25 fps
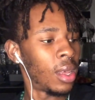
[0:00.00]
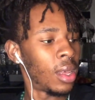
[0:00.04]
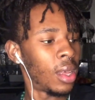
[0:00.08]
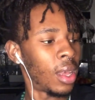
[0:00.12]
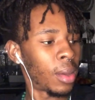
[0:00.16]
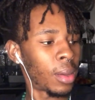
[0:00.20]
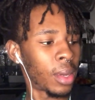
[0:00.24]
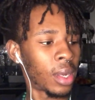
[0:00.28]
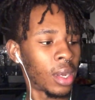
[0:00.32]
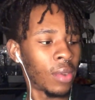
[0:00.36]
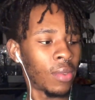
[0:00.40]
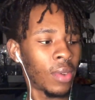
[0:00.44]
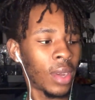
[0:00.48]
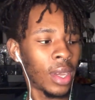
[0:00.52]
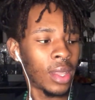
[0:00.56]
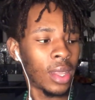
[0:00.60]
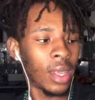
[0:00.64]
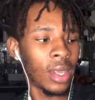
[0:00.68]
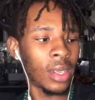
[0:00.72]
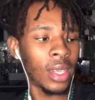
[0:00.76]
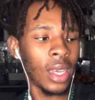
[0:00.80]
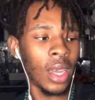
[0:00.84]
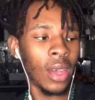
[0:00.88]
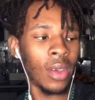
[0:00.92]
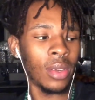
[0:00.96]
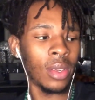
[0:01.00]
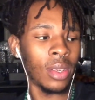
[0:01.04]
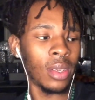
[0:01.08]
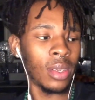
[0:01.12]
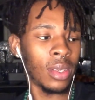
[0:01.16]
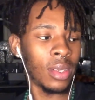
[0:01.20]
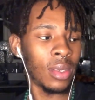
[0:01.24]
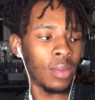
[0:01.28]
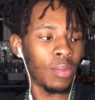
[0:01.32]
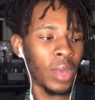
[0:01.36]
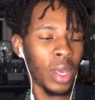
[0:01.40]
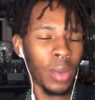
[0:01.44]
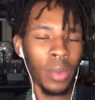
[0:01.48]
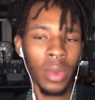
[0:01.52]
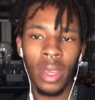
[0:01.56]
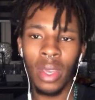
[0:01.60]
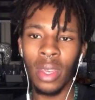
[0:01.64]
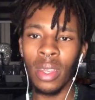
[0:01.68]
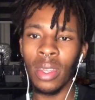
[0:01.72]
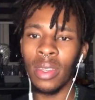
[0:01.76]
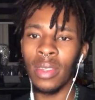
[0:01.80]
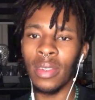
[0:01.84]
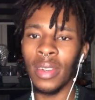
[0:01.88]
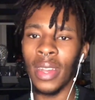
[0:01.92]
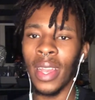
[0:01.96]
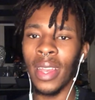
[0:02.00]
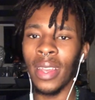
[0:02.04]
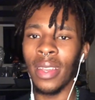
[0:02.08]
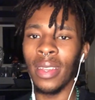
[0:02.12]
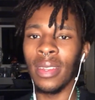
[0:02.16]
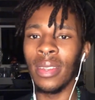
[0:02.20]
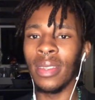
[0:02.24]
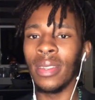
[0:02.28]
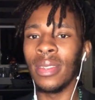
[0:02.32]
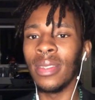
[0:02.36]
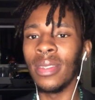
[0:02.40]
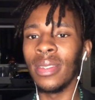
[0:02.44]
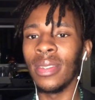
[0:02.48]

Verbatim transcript: I'm going to write that down and maybe try and